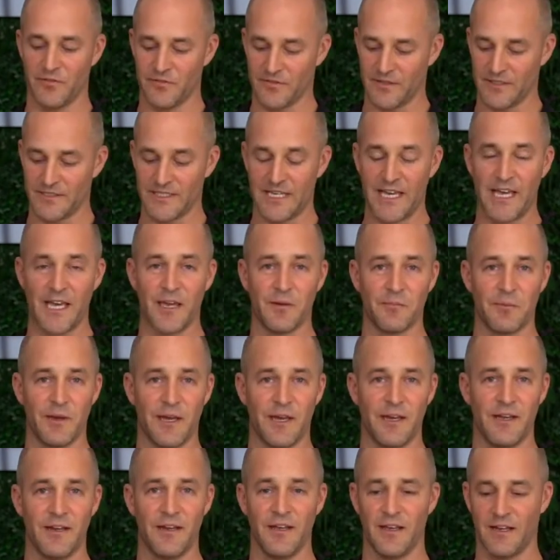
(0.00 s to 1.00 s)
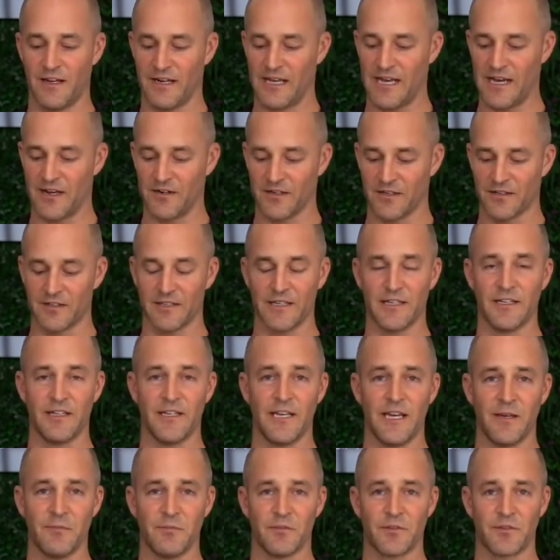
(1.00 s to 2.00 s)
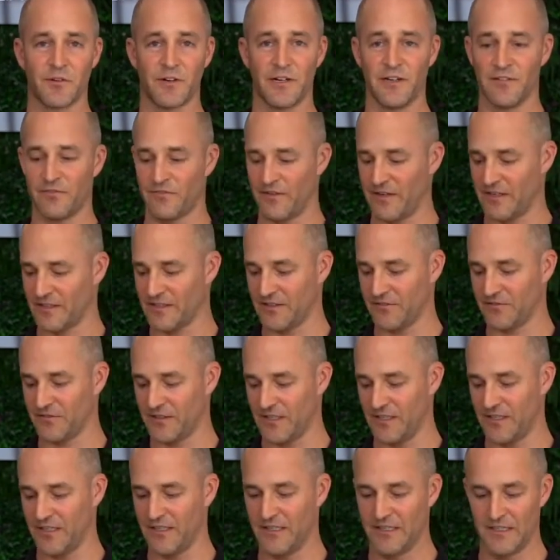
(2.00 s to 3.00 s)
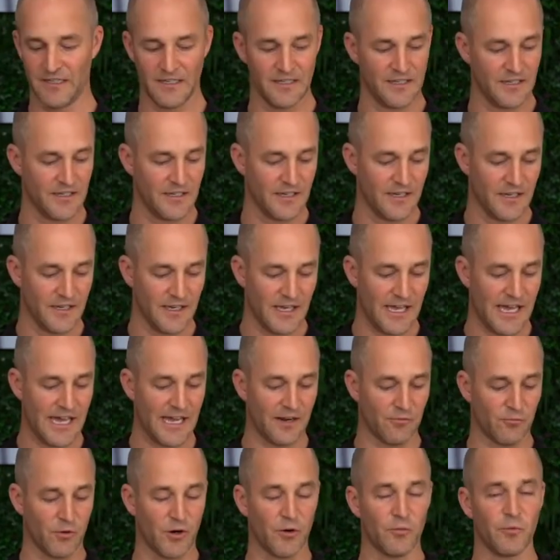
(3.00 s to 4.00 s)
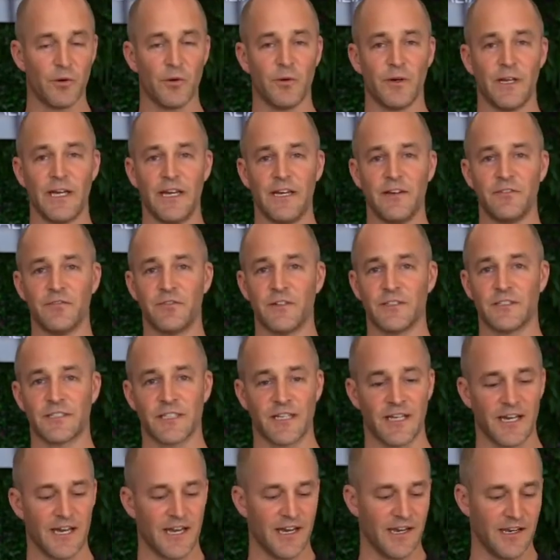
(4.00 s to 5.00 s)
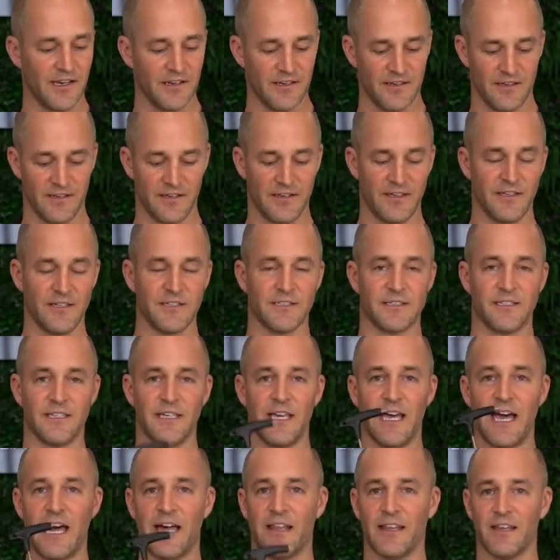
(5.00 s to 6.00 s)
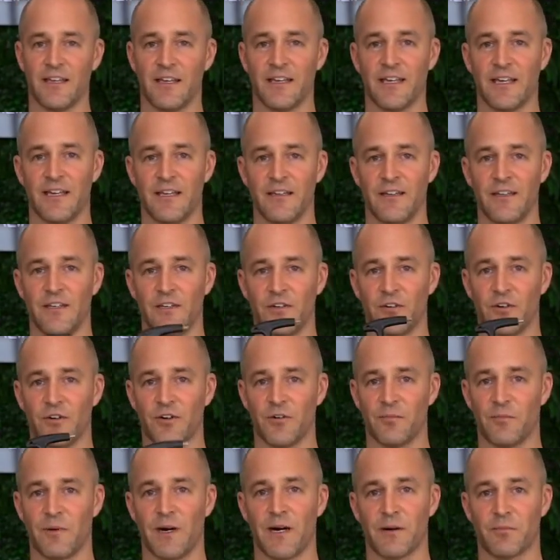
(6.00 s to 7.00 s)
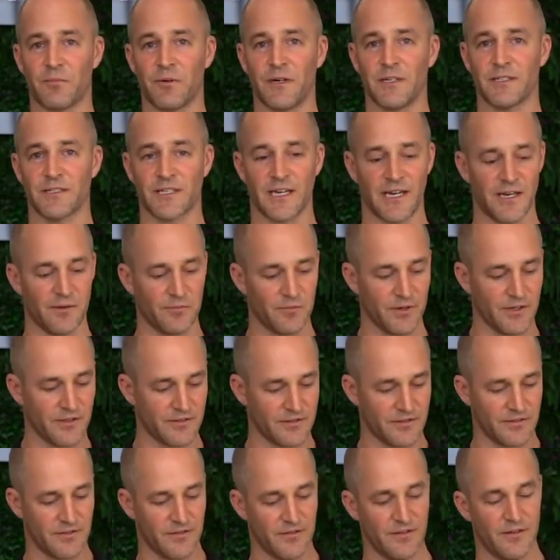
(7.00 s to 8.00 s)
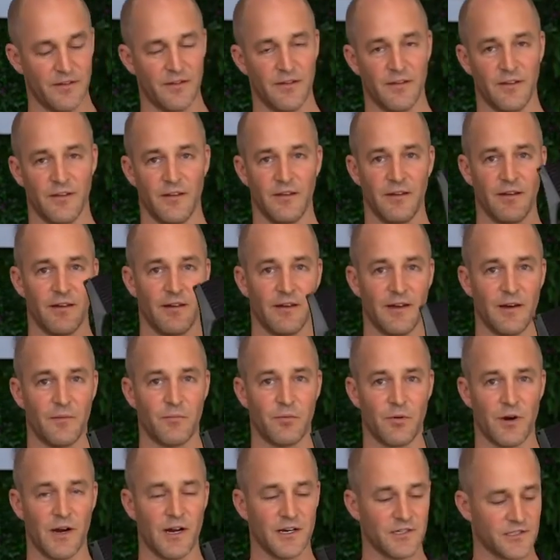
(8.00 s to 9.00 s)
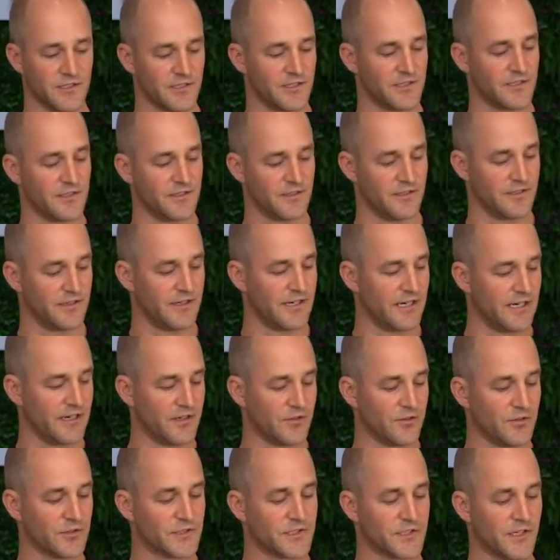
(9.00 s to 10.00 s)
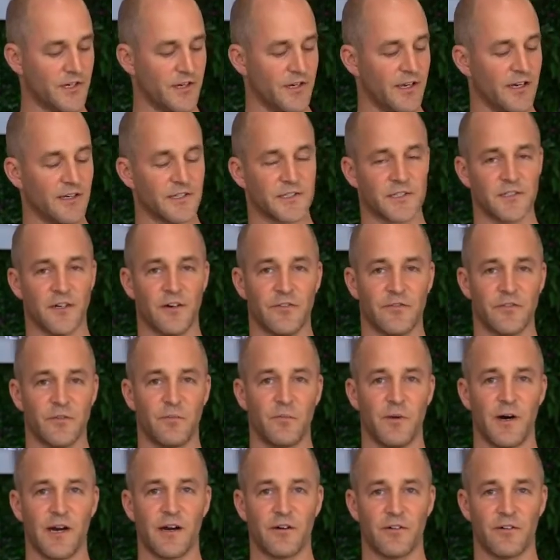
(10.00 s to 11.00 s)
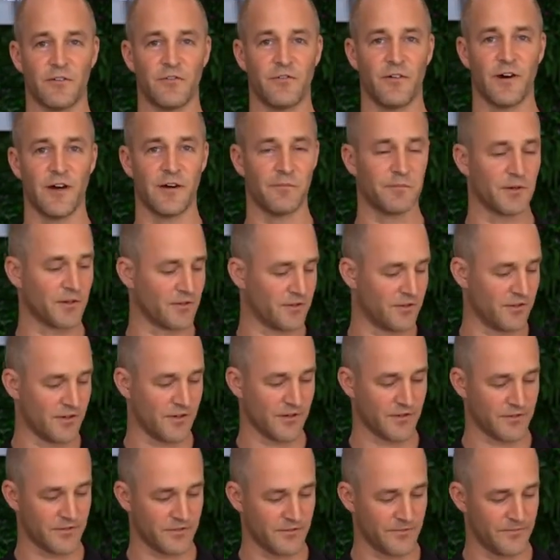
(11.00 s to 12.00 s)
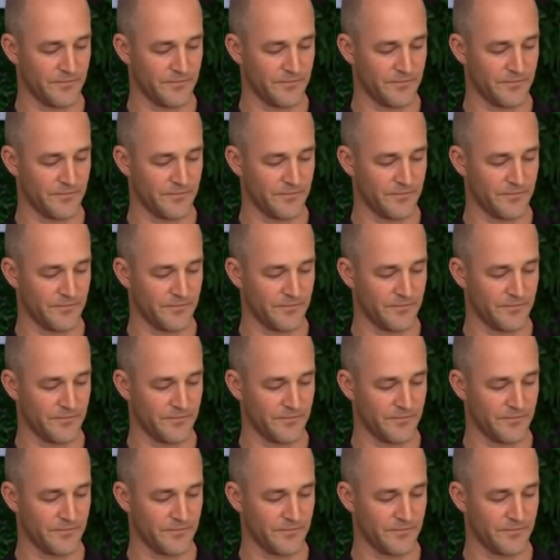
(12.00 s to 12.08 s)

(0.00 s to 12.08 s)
the tamp head and how to clean the M3 effectively. And what we'll need for today is the Allen key that your Puqpress came with, a brush, and also a soft microfiber cloth.